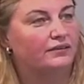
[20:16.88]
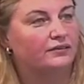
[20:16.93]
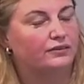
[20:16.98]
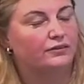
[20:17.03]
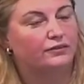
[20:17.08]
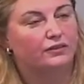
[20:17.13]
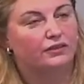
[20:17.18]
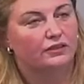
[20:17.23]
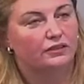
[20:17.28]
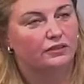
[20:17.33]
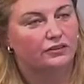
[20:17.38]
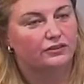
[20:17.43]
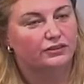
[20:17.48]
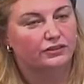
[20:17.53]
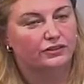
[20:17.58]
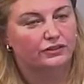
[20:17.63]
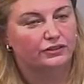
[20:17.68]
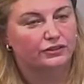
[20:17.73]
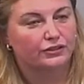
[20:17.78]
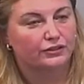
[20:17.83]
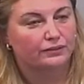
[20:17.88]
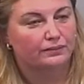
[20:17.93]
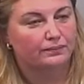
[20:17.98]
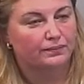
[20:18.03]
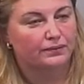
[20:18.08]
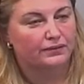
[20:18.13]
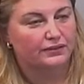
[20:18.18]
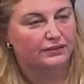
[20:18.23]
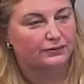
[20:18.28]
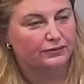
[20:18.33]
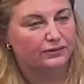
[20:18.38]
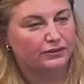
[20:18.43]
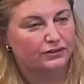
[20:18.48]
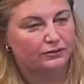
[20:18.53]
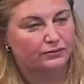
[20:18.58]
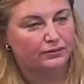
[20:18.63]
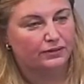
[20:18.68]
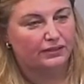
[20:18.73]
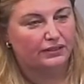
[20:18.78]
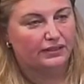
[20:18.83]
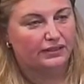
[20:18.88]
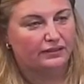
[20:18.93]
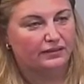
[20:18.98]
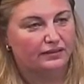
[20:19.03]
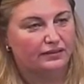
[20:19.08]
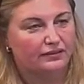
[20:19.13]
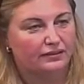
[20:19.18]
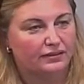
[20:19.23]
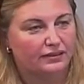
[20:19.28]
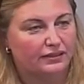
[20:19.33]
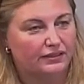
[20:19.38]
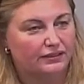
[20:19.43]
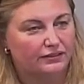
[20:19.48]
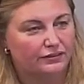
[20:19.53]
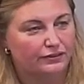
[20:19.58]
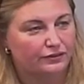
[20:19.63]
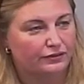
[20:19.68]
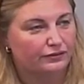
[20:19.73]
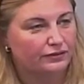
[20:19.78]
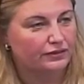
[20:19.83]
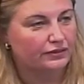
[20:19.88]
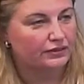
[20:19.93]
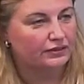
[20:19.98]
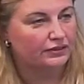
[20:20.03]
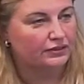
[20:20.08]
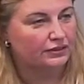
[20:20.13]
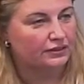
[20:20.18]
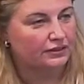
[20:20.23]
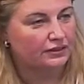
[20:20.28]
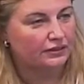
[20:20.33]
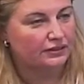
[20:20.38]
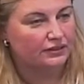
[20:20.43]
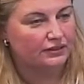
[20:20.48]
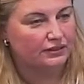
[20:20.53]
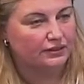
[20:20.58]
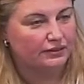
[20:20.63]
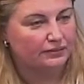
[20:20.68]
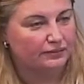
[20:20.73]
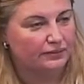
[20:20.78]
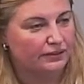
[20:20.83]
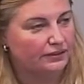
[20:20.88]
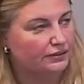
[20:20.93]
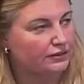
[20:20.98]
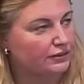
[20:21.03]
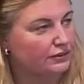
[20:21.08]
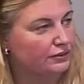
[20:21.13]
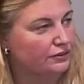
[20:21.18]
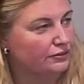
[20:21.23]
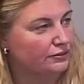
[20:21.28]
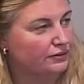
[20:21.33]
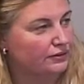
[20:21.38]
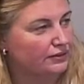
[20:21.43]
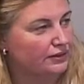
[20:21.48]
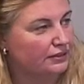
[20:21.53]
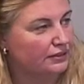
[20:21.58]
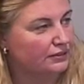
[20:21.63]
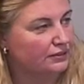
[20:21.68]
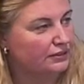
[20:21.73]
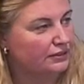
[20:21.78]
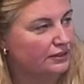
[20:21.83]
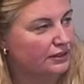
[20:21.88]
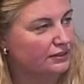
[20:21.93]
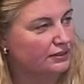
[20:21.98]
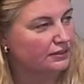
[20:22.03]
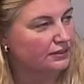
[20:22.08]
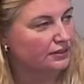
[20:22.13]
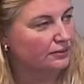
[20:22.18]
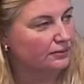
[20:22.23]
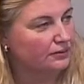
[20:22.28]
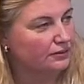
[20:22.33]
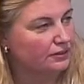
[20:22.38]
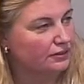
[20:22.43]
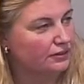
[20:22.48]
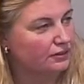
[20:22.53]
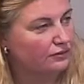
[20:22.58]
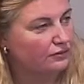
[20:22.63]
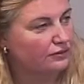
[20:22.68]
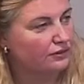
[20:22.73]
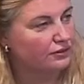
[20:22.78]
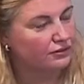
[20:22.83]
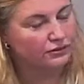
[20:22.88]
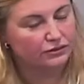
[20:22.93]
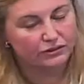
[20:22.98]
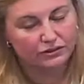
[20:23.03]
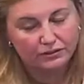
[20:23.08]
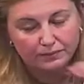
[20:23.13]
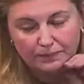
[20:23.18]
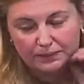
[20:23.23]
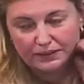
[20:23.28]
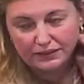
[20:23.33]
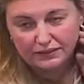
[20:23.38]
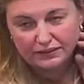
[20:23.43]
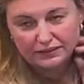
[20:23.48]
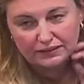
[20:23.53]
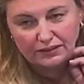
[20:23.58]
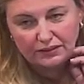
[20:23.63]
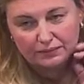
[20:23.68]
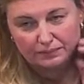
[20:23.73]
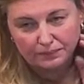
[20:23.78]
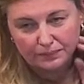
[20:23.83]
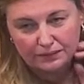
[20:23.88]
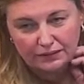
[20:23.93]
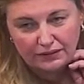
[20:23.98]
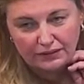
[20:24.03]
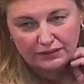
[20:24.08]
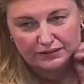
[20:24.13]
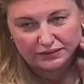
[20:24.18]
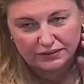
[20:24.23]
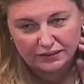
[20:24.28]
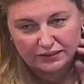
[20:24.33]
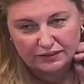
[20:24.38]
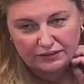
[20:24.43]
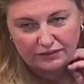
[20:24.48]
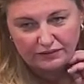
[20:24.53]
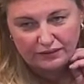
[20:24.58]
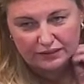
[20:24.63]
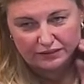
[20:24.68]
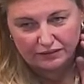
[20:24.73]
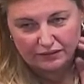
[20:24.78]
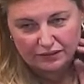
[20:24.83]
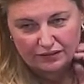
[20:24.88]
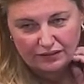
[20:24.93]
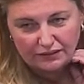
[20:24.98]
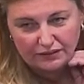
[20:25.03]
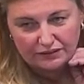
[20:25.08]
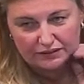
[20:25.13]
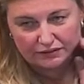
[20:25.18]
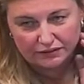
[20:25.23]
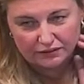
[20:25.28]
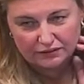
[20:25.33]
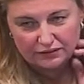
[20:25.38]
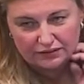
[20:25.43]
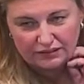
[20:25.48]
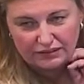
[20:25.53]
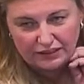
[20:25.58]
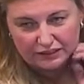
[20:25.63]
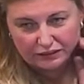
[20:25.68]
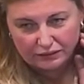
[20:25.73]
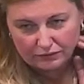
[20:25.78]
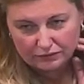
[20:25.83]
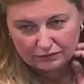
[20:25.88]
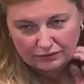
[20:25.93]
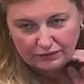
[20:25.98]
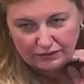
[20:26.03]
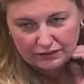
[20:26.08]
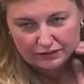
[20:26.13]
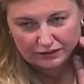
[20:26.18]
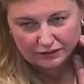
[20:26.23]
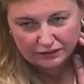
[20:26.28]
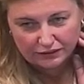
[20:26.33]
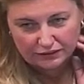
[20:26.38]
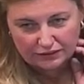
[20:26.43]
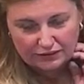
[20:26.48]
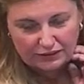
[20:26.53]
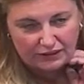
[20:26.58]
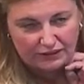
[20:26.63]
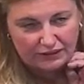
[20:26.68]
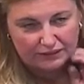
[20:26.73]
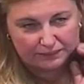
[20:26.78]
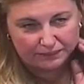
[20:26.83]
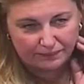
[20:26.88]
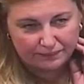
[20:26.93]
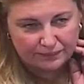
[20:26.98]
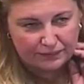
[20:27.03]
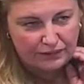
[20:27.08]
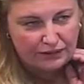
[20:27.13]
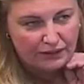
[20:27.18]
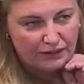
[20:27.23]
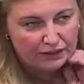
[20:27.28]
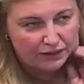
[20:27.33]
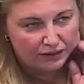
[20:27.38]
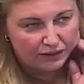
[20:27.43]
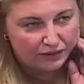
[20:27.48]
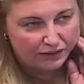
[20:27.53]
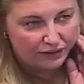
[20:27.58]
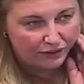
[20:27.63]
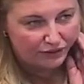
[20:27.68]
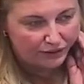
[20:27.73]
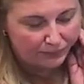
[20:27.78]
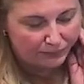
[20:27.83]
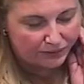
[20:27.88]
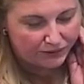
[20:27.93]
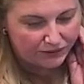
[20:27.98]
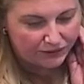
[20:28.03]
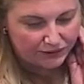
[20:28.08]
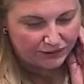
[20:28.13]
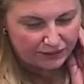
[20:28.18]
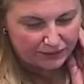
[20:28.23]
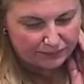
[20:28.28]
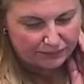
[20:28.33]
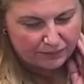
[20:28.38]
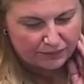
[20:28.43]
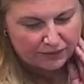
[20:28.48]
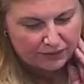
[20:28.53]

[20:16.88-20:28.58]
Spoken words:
got a lot of Dutch companies, which is why I think the Leiden University Institute is actually set up. There's a lot of Dutch space companies in and around Leiden and Delft and near Amsterdam.